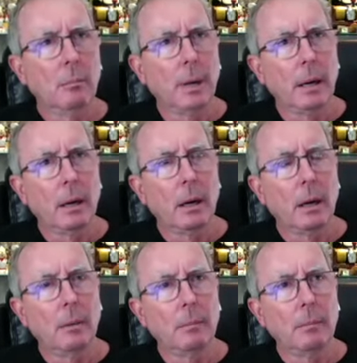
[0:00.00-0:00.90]
but
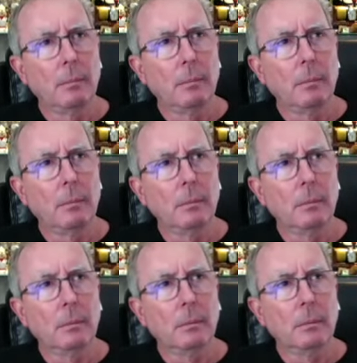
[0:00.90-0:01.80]
um,
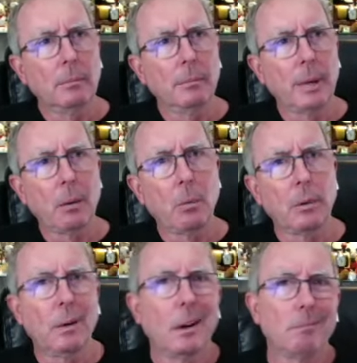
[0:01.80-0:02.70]
but I
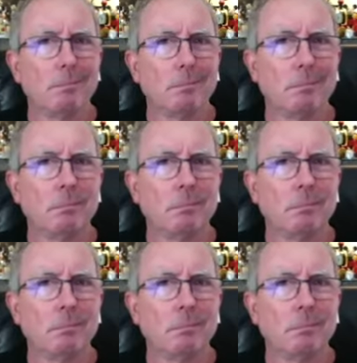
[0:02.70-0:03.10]
you know,